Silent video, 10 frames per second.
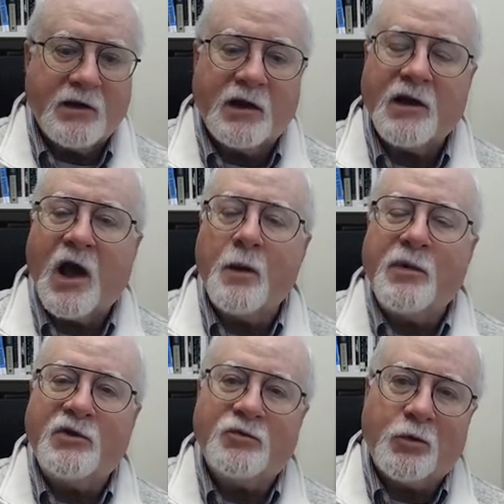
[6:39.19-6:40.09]
and
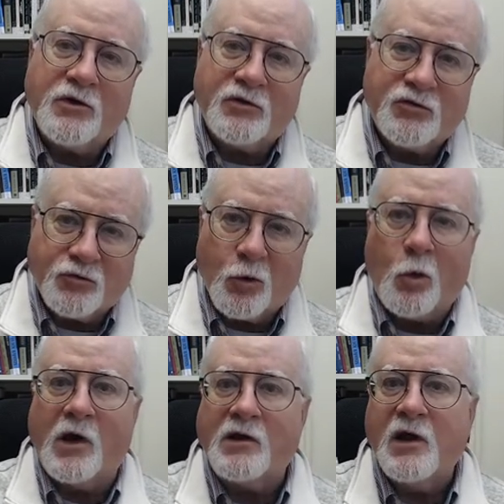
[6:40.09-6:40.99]
copies were
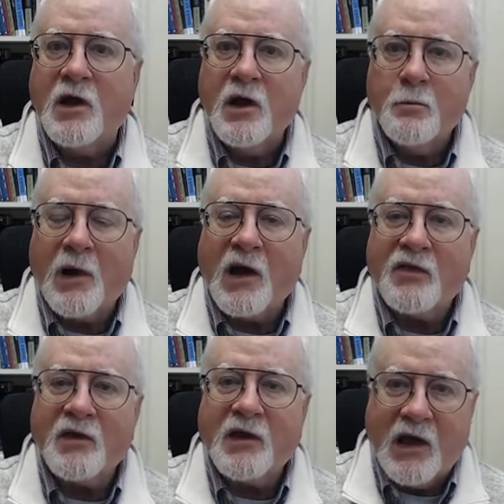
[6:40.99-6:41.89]
destroyed by
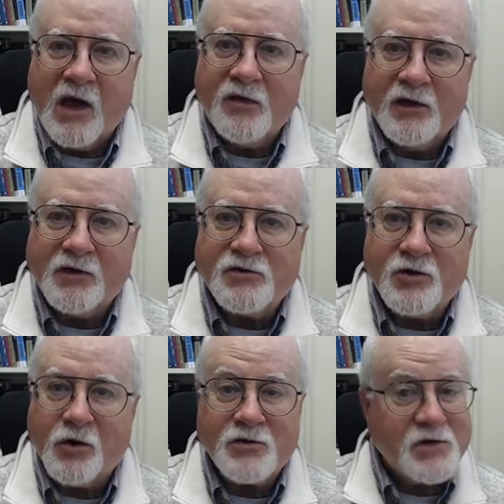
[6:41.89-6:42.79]
the Catholic
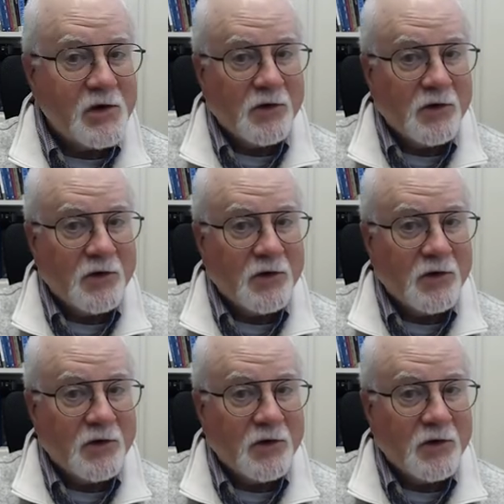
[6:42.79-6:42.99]
Church,